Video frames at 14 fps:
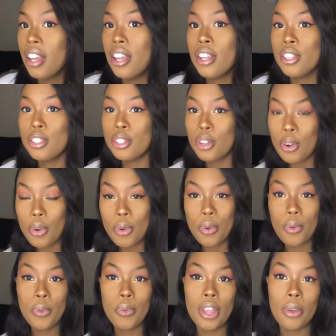So
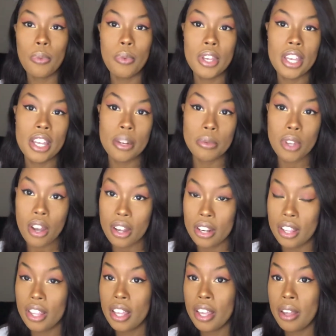like, we end up talking to
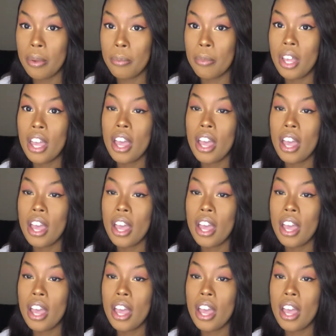them.